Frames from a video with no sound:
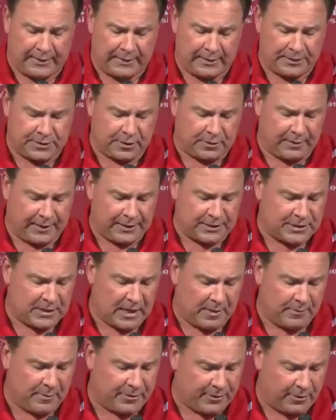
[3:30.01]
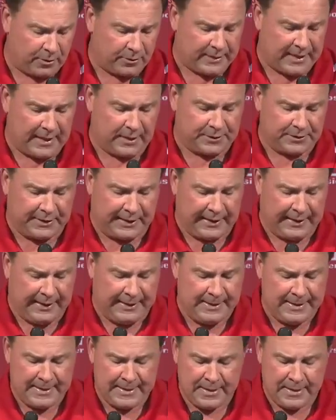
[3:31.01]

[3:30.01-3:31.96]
that does a great job of third down D.